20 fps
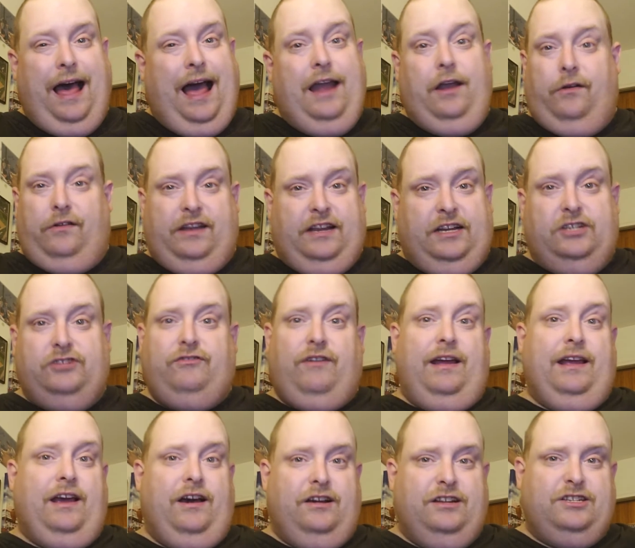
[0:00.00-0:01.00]
I don't think
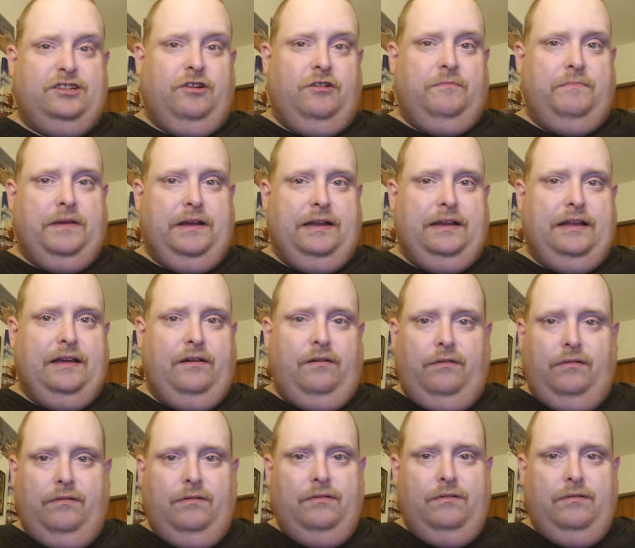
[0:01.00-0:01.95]
strikeouts are a big deal.